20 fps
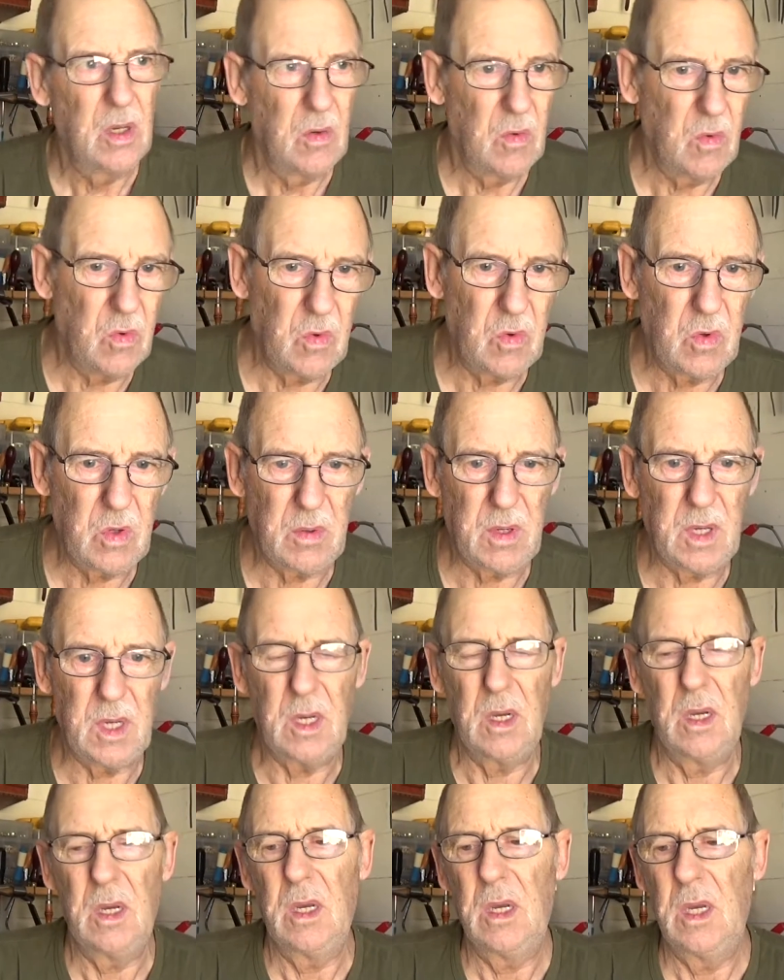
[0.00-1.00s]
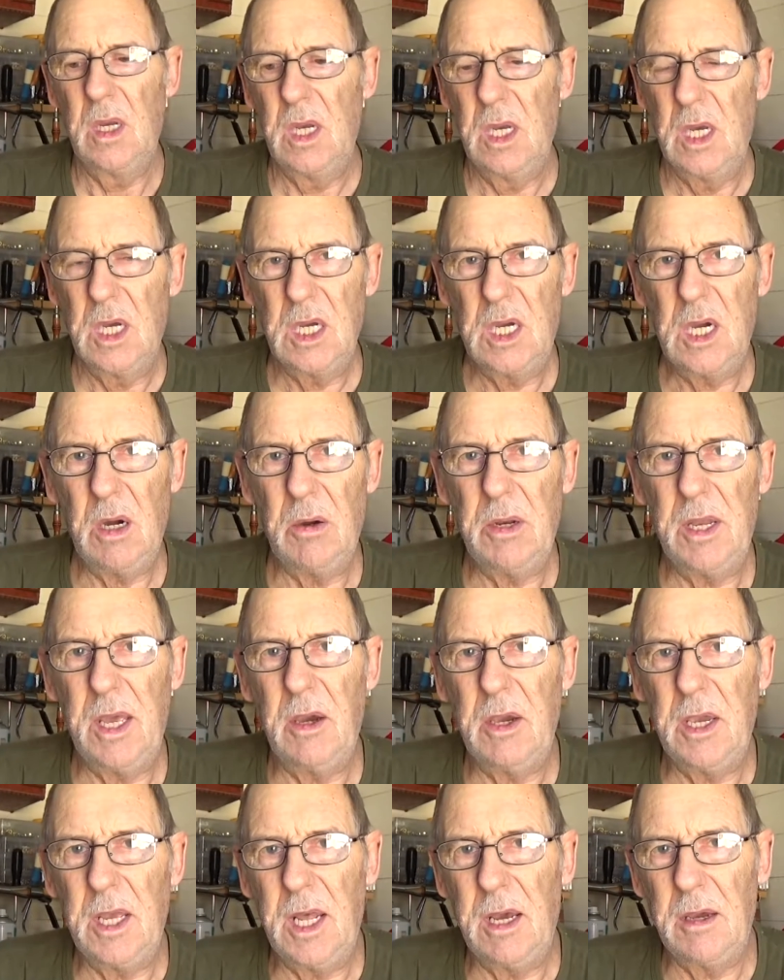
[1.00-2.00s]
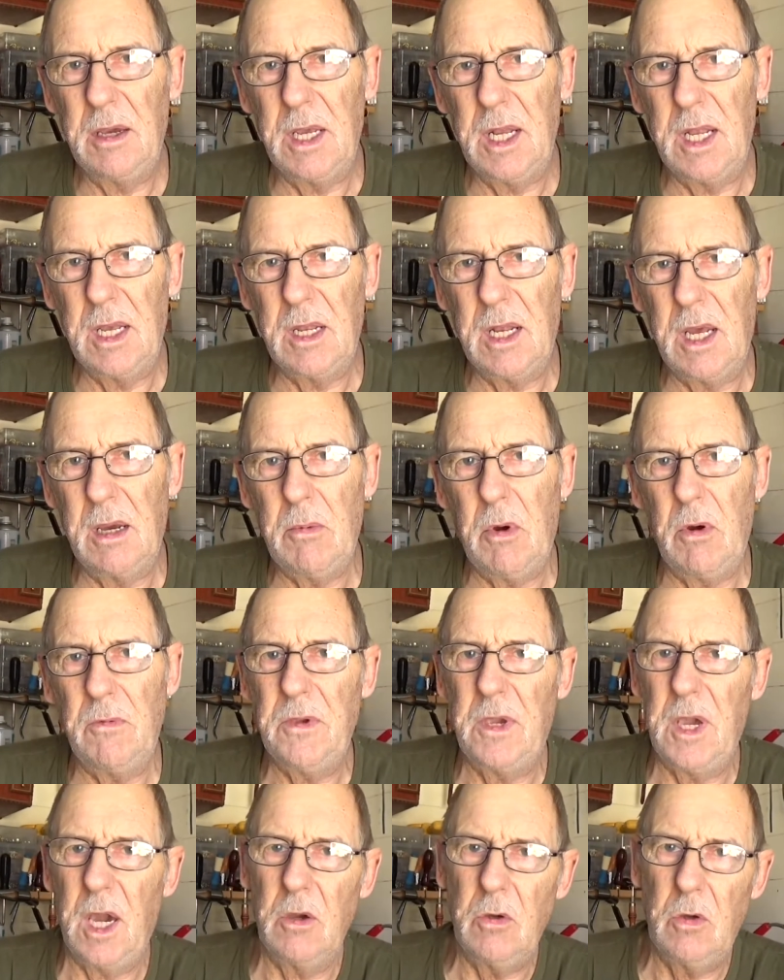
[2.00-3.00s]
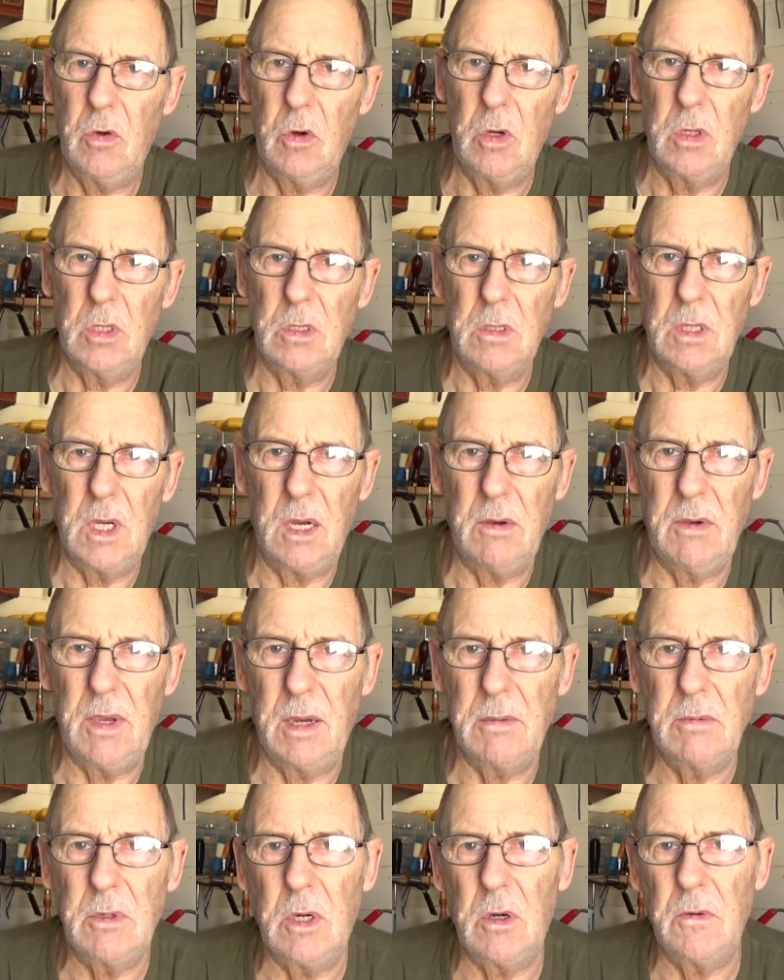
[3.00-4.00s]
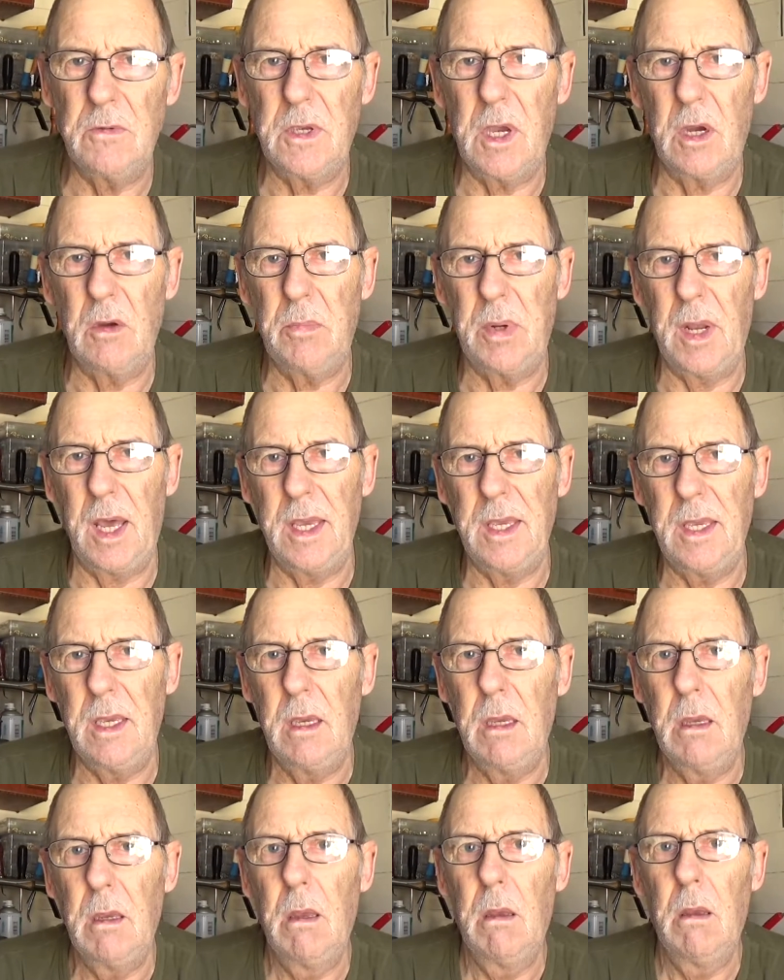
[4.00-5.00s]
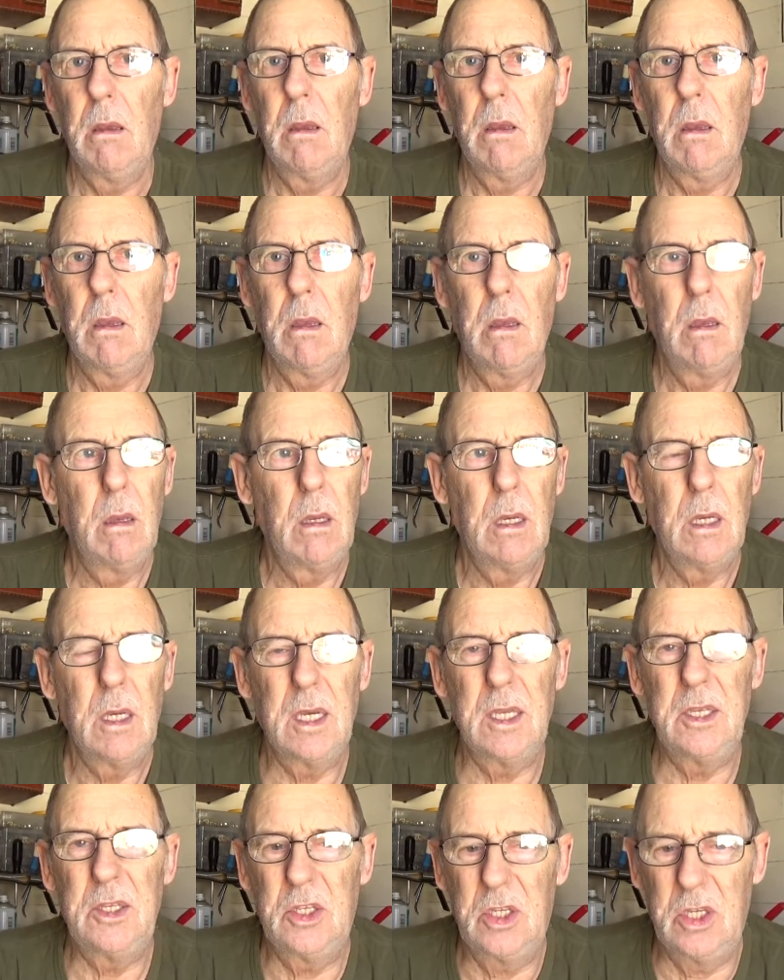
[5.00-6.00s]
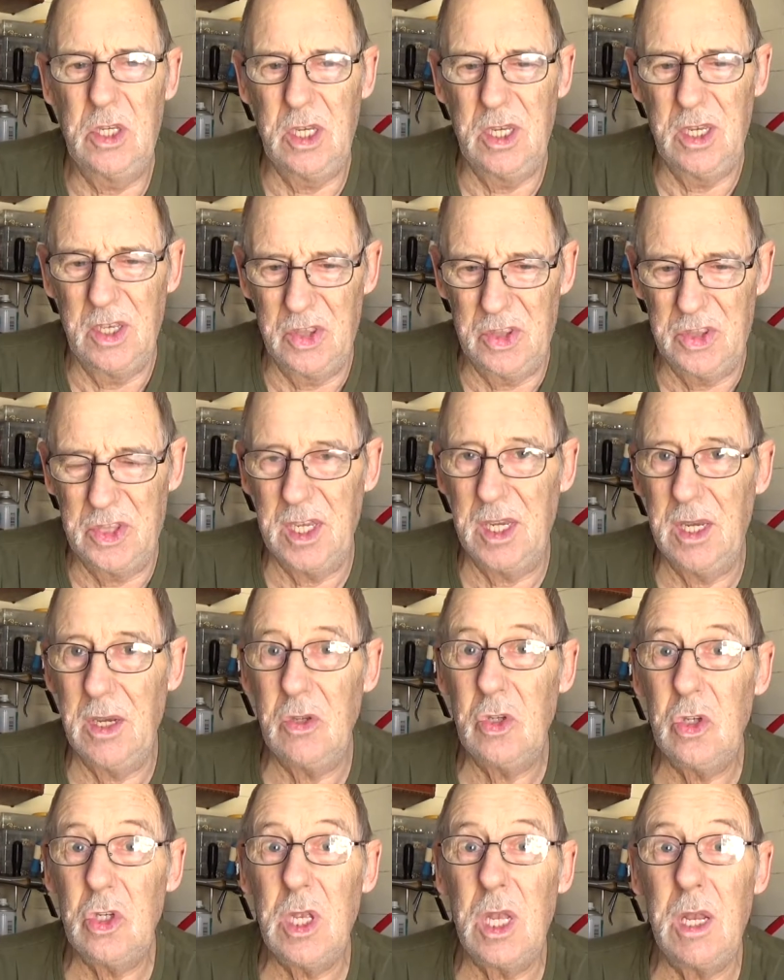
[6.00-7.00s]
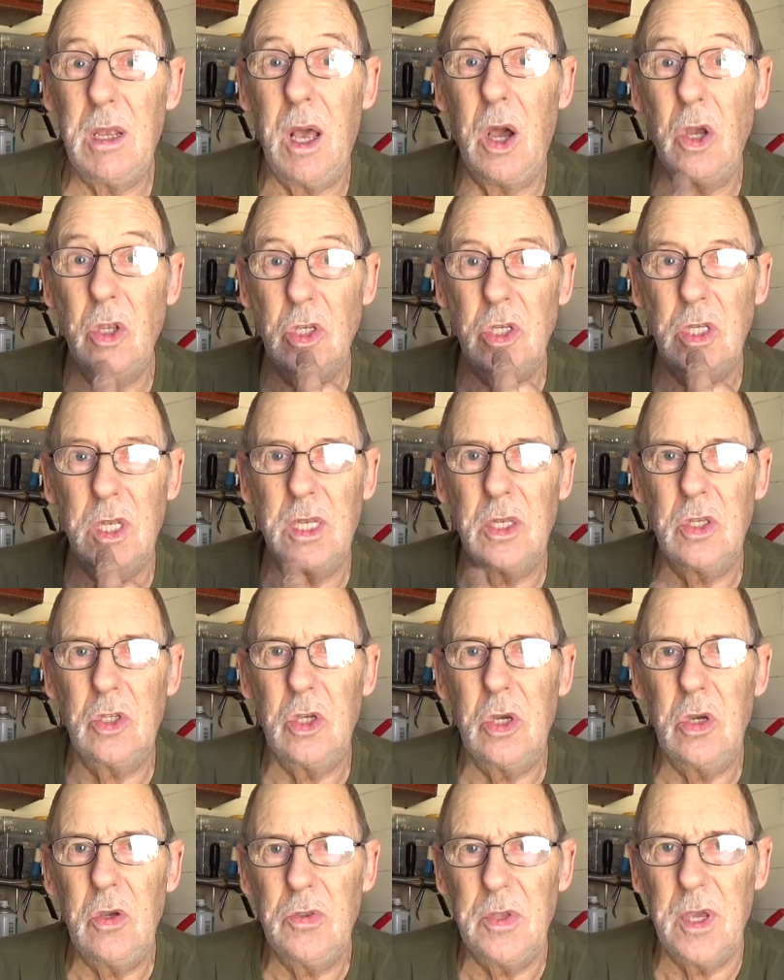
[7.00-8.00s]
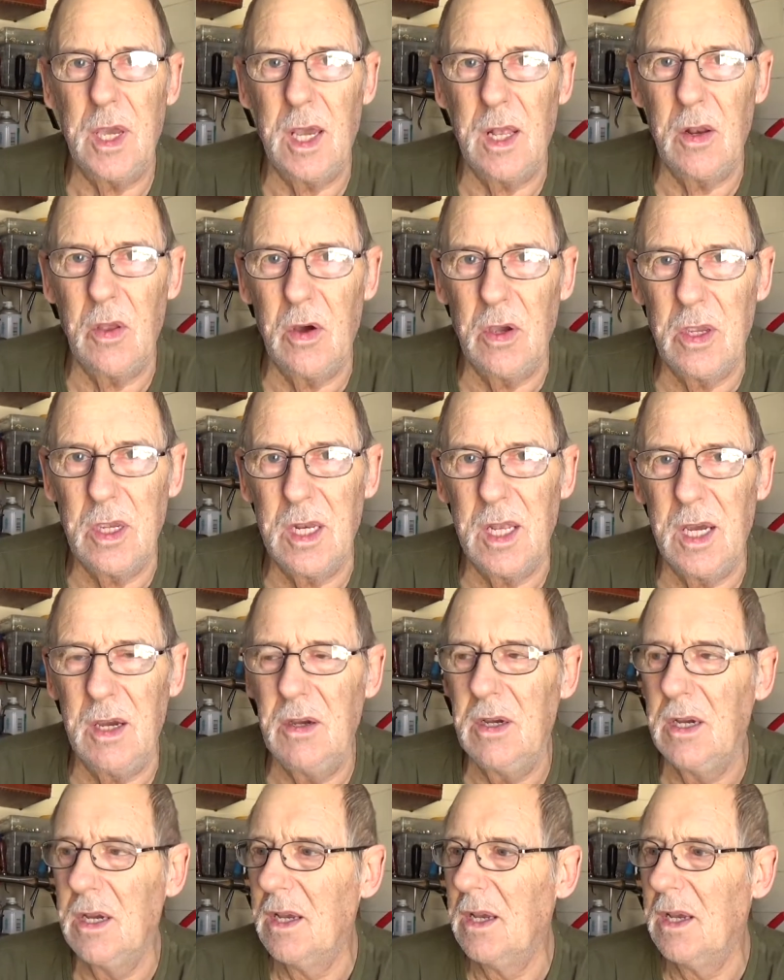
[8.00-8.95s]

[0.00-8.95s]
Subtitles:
walking around. Come on now, get up, off you go, go on, hurry up, off you go and play. I just had a tooth out, like, you know.